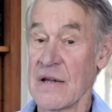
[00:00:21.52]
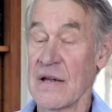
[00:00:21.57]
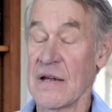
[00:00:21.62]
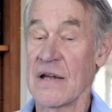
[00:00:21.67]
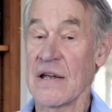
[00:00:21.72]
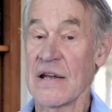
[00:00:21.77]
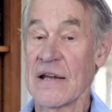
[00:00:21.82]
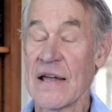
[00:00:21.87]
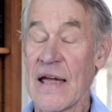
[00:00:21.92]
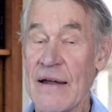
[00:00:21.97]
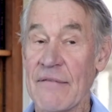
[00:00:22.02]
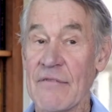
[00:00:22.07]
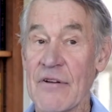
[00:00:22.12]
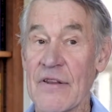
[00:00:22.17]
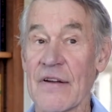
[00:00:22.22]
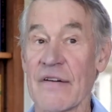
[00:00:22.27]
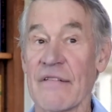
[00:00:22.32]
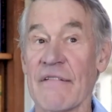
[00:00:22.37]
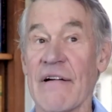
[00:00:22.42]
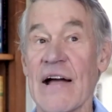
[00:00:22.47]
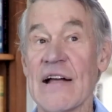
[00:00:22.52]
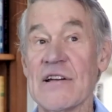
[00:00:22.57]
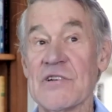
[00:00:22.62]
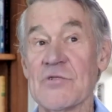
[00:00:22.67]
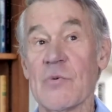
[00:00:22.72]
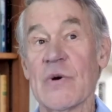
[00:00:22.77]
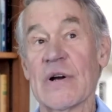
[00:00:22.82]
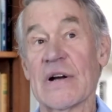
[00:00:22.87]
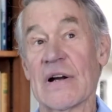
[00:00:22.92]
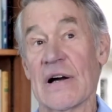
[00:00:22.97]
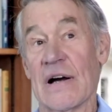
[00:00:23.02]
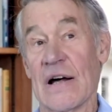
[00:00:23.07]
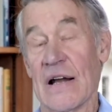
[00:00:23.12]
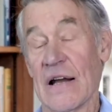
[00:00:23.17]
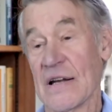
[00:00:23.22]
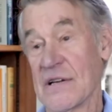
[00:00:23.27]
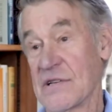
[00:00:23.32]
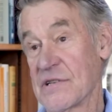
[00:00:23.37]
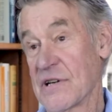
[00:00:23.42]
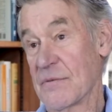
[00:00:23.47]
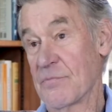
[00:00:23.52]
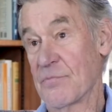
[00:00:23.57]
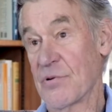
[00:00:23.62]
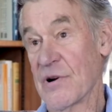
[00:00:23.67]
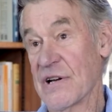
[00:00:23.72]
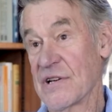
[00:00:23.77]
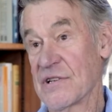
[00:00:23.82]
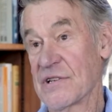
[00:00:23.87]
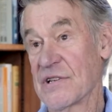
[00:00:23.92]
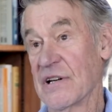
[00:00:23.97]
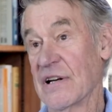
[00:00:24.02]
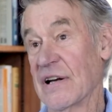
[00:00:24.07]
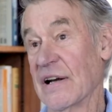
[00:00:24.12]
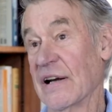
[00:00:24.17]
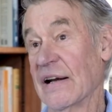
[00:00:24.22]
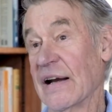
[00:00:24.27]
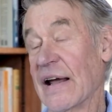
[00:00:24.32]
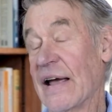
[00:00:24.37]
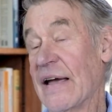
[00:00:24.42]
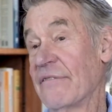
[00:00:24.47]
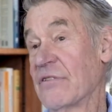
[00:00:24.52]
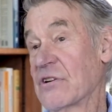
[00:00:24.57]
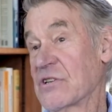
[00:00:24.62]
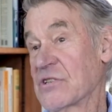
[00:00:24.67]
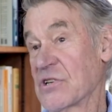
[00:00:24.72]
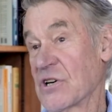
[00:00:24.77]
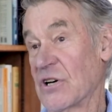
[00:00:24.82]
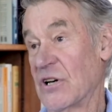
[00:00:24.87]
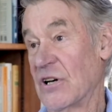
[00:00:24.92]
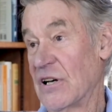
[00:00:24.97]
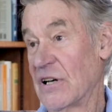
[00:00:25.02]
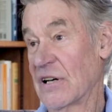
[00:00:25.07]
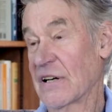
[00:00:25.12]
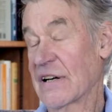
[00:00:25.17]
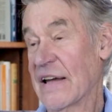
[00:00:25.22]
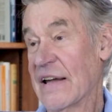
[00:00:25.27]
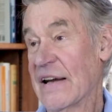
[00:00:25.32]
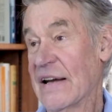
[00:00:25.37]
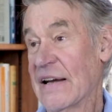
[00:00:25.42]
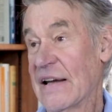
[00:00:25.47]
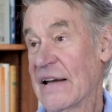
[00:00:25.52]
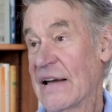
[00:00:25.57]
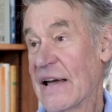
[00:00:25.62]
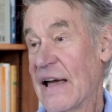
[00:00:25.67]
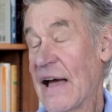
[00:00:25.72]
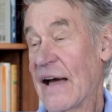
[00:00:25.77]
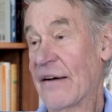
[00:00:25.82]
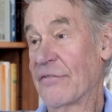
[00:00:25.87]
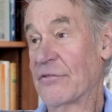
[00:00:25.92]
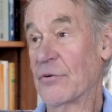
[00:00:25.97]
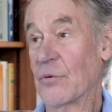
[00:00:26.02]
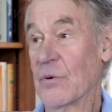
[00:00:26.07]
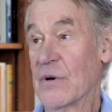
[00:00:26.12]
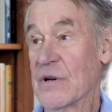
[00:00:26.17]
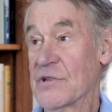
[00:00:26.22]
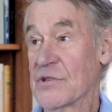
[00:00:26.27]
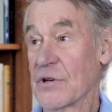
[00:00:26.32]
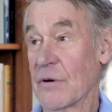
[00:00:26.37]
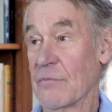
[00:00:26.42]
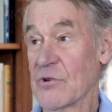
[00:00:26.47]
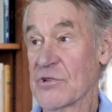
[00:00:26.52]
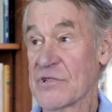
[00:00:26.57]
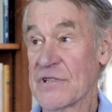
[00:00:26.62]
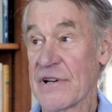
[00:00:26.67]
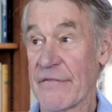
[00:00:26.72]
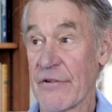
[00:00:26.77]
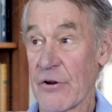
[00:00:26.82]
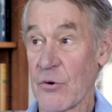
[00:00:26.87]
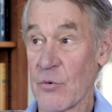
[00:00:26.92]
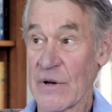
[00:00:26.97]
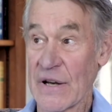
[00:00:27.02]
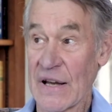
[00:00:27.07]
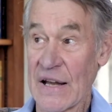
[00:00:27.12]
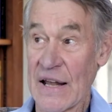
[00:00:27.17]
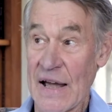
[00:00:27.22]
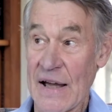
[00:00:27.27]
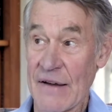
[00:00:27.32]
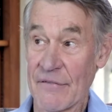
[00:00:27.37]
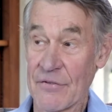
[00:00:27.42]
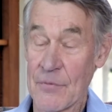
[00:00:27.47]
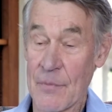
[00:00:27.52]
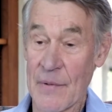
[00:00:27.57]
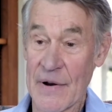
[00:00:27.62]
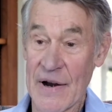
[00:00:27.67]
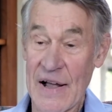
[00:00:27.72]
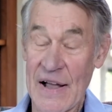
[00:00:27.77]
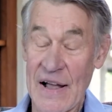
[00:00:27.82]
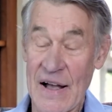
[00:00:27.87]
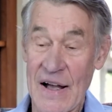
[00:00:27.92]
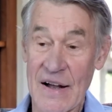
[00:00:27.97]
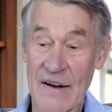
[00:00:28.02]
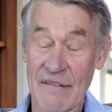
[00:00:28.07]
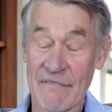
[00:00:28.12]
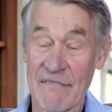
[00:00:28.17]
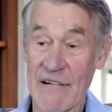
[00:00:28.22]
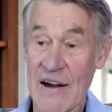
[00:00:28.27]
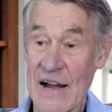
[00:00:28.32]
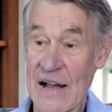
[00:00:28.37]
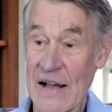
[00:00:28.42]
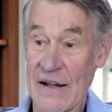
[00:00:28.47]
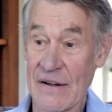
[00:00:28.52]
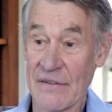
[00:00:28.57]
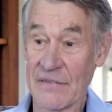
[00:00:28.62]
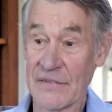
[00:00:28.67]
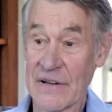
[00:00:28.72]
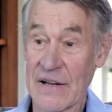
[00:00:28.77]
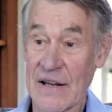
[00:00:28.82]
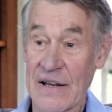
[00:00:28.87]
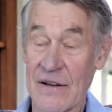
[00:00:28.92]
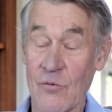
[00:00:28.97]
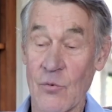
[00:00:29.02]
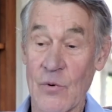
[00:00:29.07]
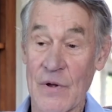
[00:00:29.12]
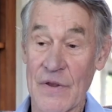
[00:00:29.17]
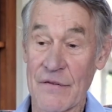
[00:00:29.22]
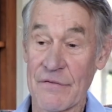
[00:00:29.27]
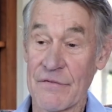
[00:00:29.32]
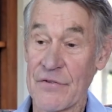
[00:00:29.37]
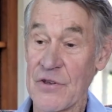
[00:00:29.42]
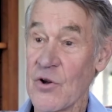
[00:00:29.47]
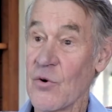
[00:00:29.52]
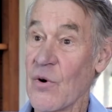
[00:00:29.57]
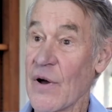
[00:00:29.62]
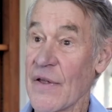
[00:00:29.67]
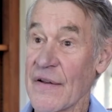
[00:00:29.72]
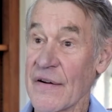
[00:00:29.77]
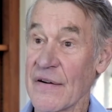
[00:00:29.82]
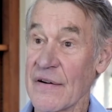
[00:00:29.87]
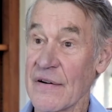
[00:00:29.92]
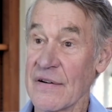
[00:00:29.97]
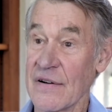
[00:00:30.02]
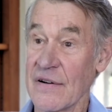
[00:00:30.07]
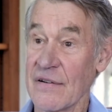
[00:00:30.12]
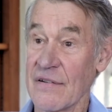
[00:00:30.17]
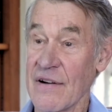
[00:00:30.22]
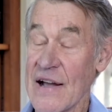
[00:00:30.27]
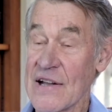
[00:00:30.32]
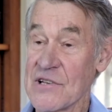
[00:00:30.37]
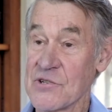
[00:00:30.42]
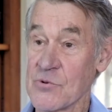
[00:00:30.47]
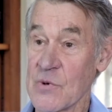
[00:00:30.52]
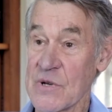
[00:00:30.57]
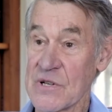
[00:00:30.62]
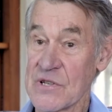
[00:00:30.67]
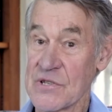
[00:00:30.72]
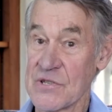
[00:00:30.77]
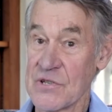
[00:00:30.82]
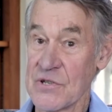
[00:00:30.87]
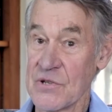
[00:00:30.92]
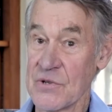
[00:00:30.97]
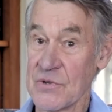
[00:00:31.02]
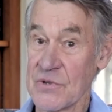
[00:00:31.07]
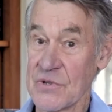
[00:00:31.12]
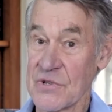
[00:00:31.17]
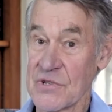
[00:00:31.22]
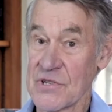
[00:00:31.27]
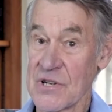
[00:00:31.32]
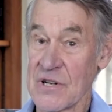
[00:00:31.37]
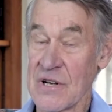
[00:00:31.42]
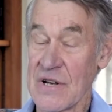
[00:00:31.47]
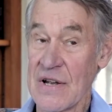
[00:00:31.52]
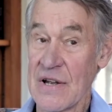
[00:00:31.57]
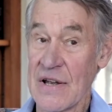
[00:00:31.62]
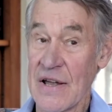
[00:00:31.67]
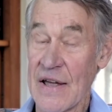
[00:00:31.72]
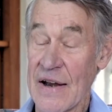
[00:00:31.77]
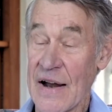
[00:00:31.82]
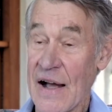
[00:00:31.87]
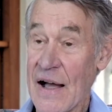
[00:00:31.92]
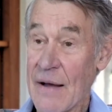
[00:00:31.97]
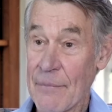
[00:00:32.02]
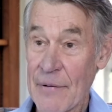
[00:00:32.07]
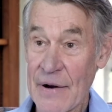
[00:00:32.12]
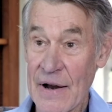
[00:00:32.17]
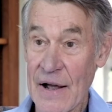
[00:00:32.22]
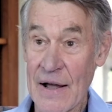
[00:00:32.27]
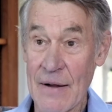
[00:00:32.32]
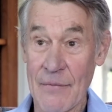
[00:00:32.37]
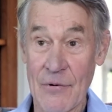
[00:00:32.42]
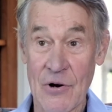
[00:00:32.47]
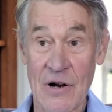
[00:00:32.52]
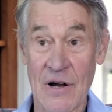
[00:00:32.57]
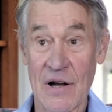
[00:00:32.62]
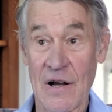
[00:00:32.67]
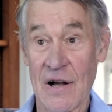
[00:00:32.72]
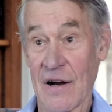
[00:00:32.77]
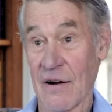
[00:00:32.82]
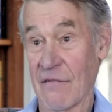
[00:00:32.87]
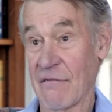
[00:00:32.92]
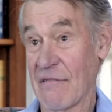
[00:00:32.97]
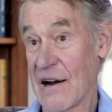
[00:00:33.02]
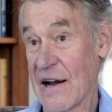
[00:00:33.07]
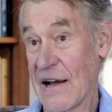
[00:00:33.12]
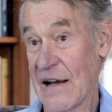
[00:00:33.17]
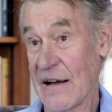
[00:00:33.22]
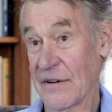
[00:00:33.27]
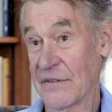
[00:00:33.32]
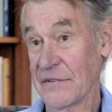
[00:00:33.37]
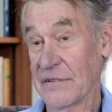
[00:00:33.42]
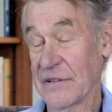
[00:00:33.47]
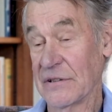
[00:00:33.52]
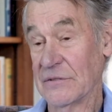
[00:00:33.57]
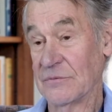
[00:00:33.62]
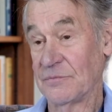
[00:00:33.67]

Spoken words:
He came to the graduate college at Princeton and gave a talk, and afterwards almost everyone left, but I hung around with a few other graduate students, and Oppenheimer hung around,